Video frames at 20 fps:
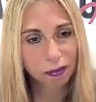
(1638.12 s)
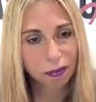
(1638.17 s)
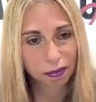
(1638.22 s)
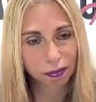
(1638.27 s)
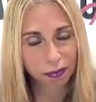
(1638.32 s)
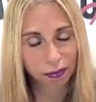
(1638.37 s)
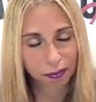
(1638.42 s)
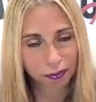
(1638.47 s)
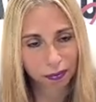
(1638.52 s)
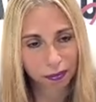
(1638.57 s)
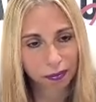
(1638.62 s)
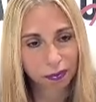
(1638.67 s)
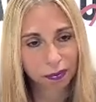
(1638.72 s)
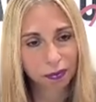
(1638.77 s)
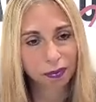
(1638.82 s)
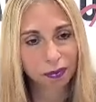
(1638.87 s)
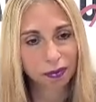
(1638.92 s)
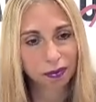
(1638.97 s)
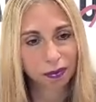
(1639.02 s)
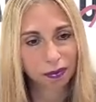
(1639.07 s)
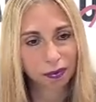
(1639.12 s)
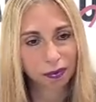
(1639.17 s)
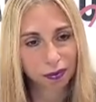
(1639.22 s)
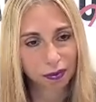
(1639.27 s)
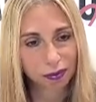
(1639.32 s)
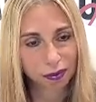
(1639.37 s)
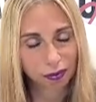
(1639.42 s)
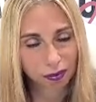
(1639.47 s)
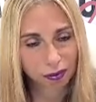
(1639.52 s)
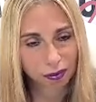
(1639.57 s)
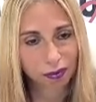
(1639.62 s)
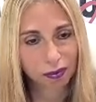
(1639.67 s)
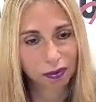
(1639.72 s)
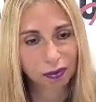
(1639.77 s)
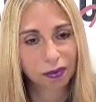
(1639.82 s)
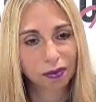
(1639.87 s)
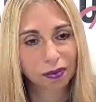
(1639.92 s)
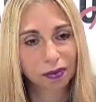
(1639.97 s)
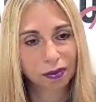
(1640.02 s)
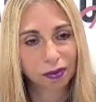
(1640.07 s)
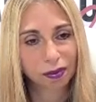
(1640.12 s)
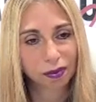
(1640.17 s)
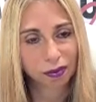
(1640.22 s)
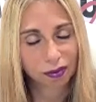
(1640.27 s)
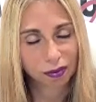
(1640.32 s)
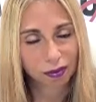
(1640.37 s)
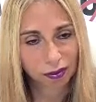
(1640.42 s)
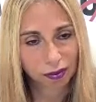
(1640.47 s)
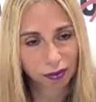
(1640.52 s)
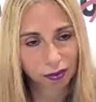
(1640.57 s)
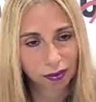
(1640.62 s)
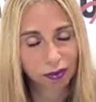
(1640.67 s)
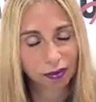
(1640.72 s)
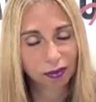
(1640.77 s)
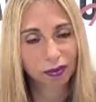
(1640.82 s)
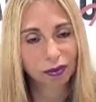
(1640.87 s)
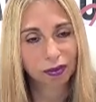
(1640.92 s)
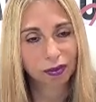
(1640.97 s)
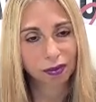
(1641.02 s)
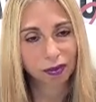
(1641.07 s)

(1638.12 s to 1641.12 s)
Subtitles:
(silent)